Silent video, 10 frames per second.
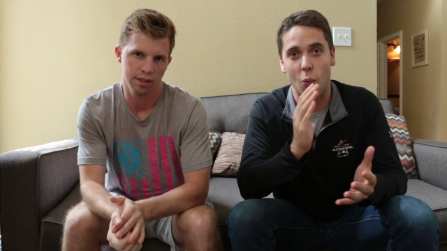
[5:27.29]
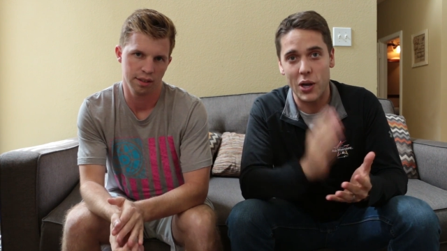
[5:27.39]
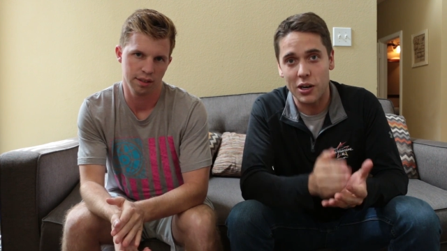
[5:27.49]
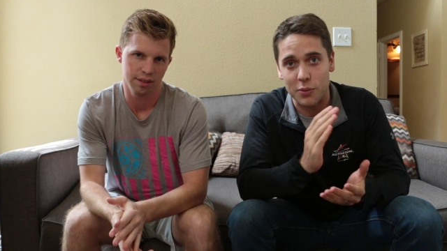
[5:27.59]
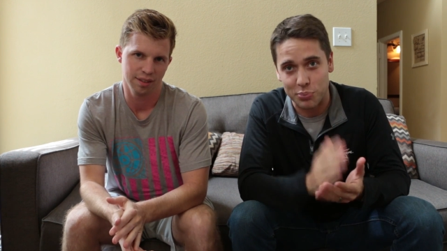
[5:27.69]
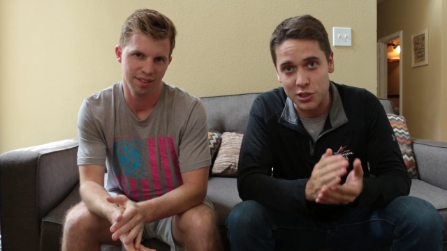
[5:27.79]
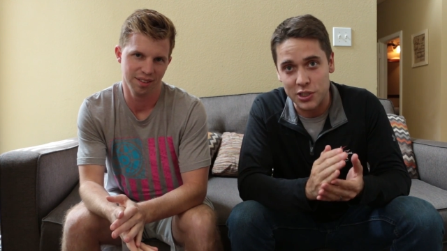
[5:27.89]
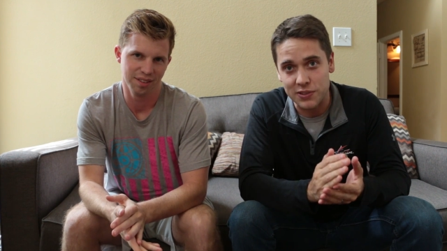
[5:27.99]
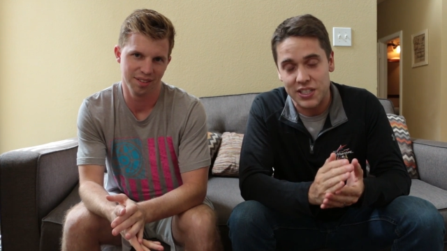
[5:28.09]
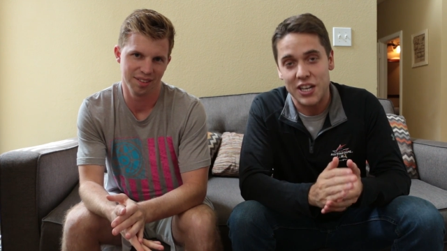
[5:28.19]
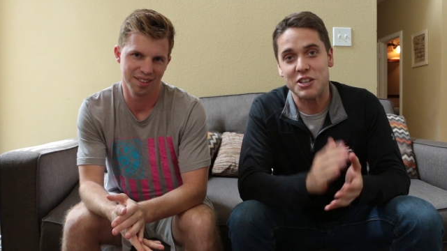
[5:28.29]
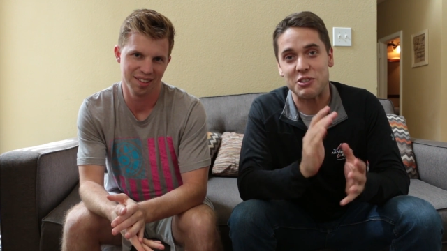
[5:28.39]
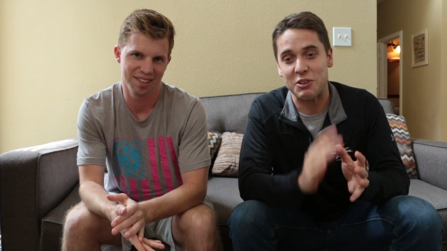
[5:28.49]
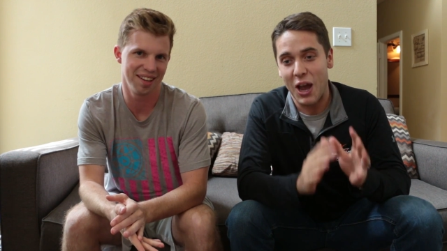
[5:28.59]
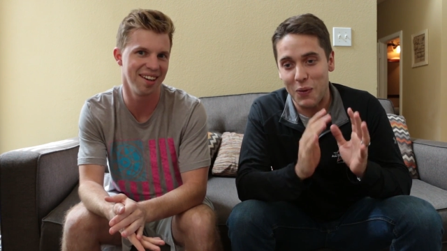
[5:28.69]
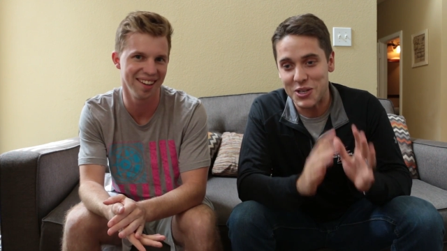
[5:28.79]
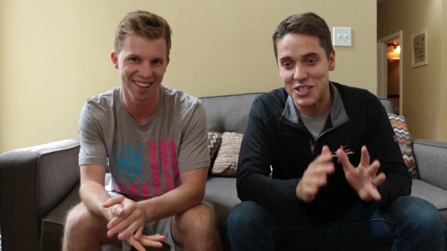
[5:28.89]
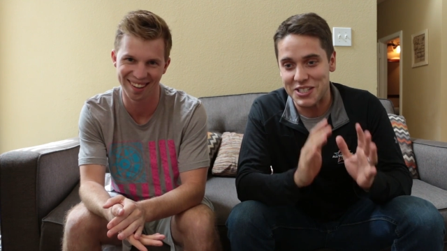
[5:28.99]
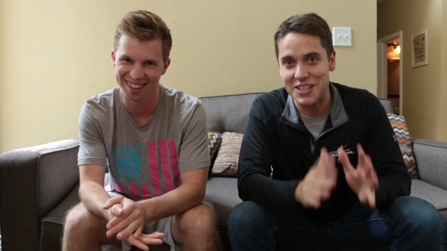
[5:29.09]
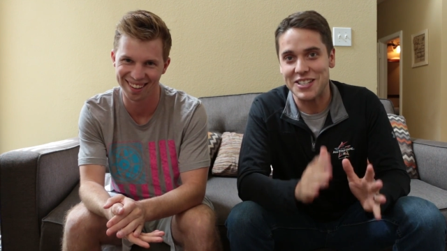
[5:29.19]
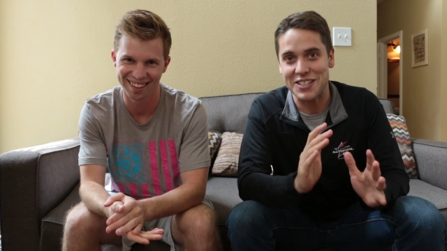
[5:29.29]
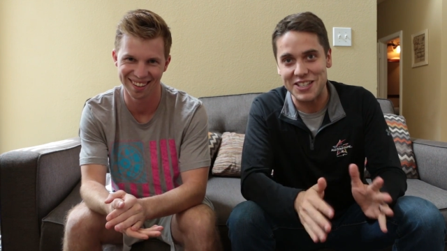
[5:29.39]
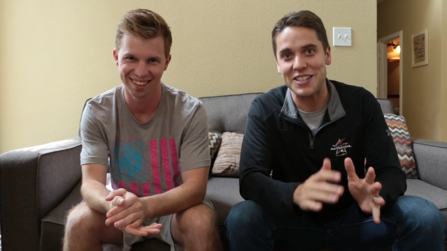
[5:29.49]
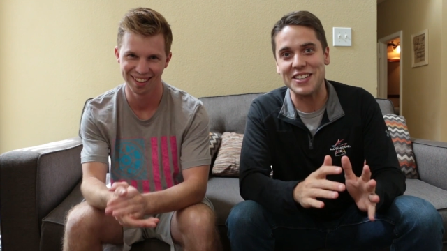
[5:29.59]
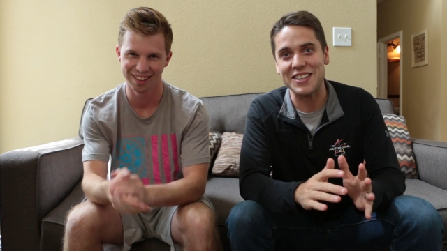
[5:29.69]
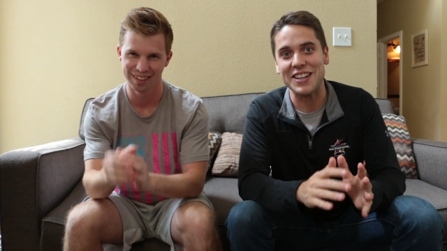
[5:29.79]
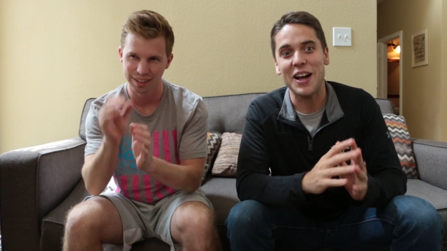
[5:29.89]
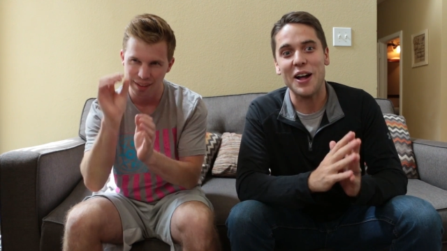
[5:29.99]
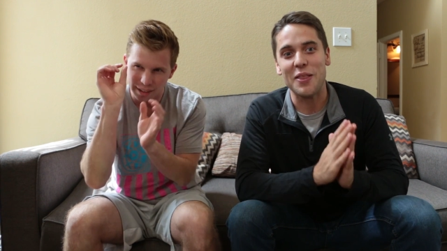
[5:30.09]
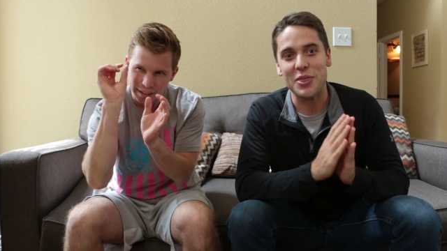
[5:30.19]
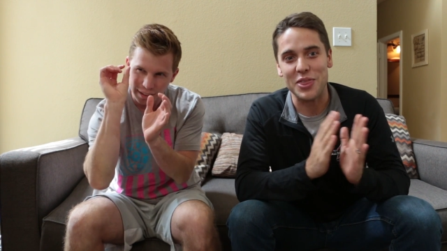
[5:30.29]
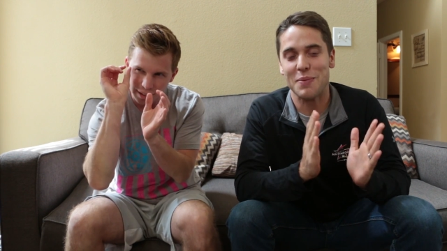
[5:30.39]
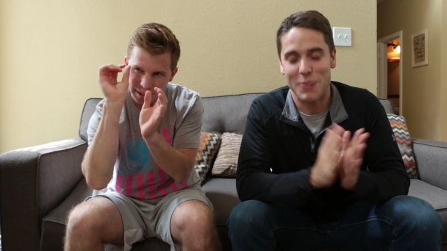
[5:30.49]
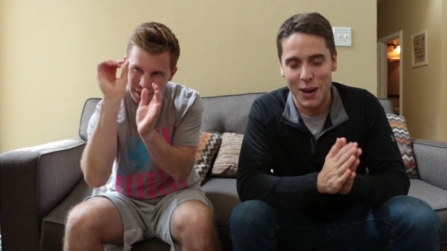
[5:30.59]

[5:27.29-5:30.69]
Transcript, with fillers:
Speaker 1: We are approved, so now we just need to send in the